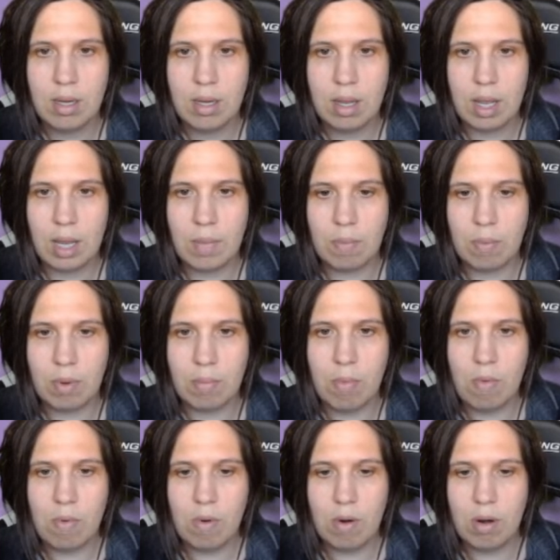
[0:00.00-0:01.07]
Add 1
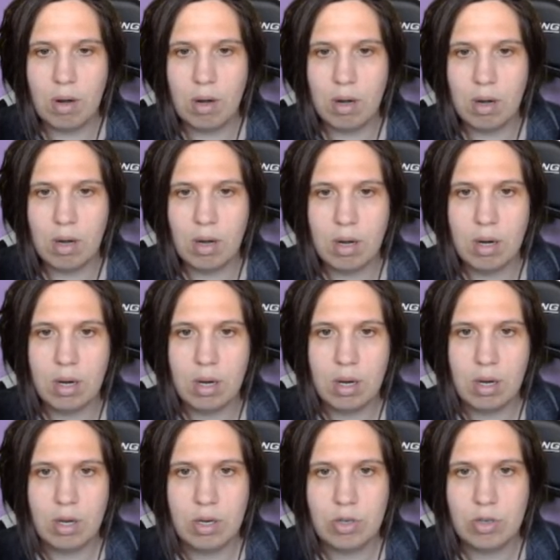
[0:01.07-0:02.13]
more,
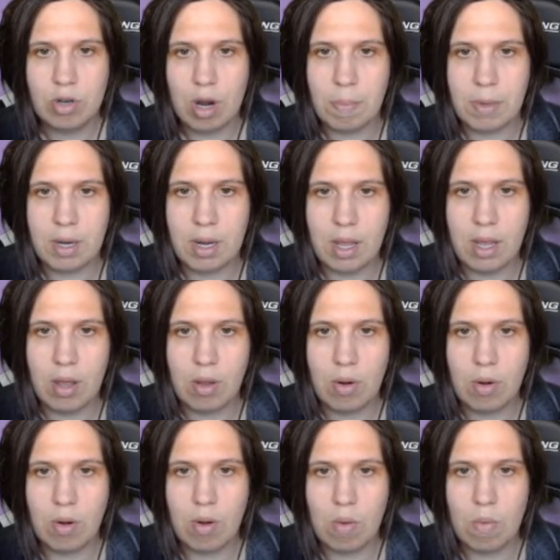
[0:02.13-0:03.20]
drop you
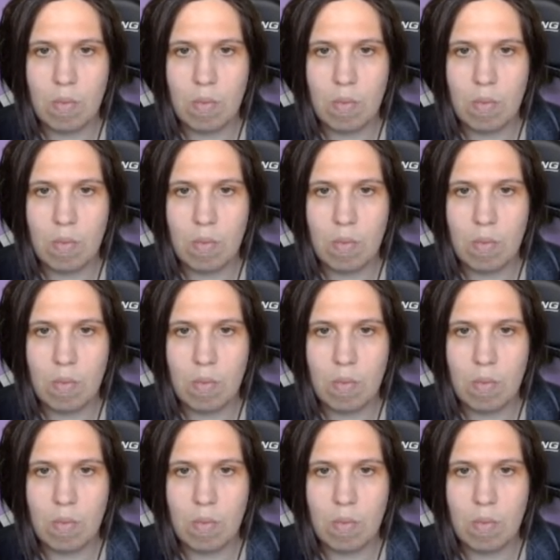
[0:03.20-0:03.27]
down